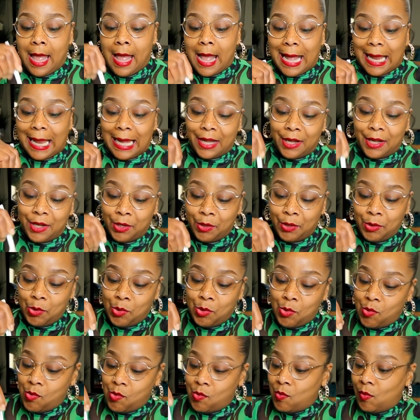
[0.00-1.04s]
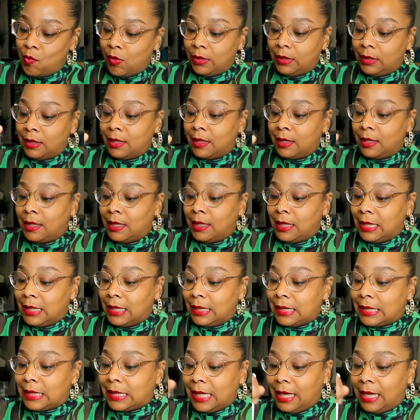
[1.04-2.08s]
I do
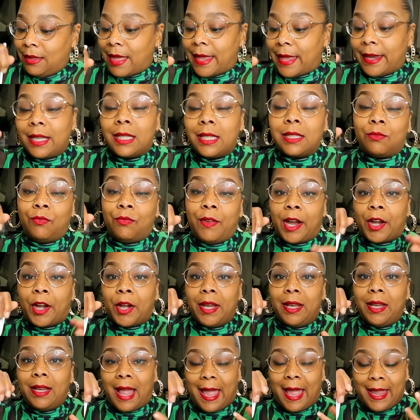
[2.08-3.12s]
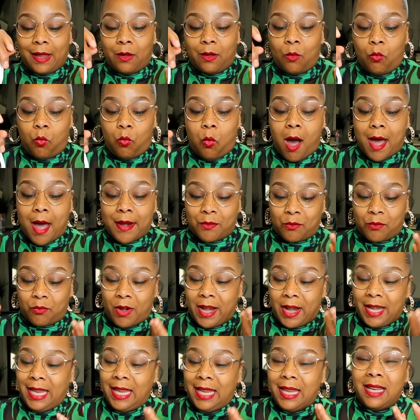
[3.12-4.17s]
see that it's very like water
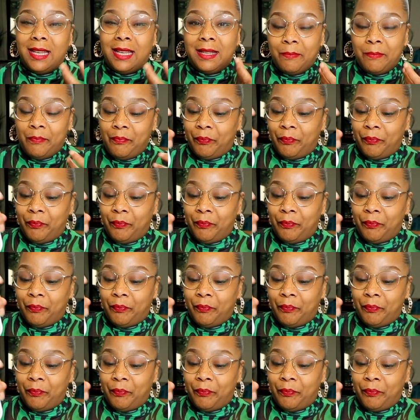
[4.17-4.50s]
runny,